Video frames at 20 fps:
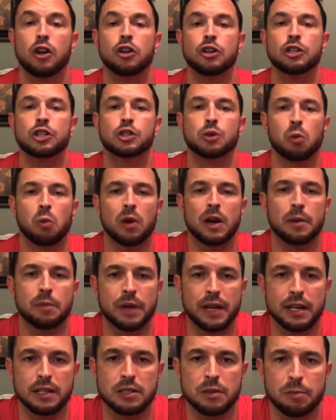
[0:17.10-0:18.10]
20
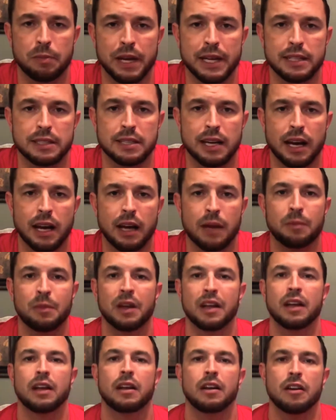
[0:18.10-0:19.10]
minutes of bake time
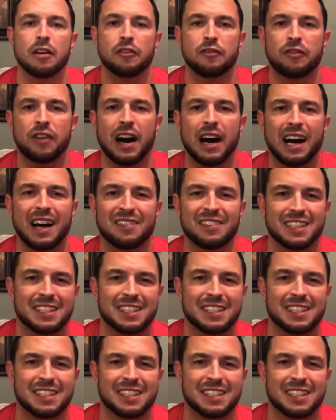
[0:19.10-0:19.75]
5